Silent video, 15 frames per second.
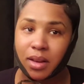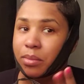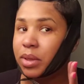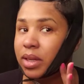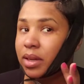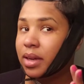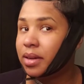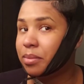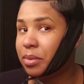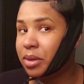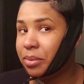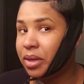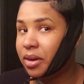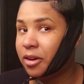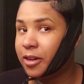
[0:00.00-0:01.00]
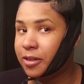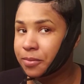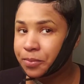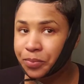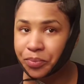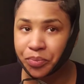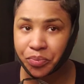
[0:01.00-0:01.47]
Looking like a mummy, aren't I?
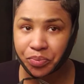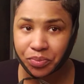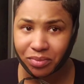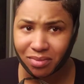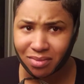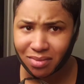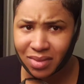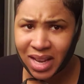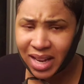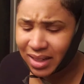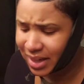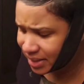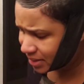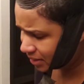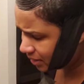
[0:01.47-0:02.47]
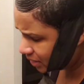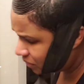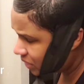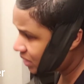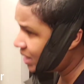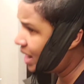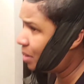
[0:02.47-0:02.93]
I like to
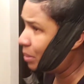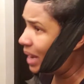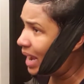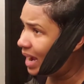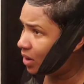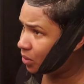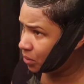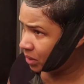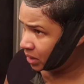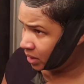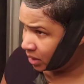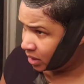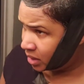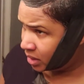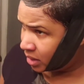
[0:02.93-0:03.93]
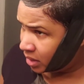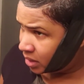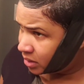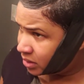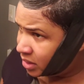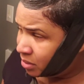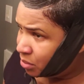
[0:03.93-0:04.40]
leave the top out.
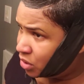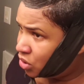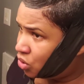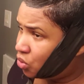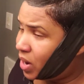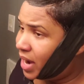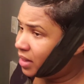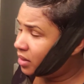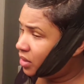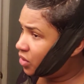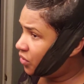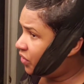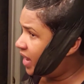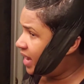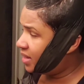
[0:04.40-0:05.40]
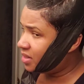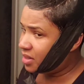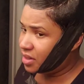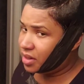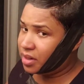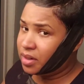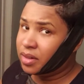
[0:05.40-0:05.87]
Seems to dry a little
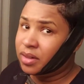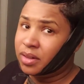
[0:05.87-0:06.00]
faster.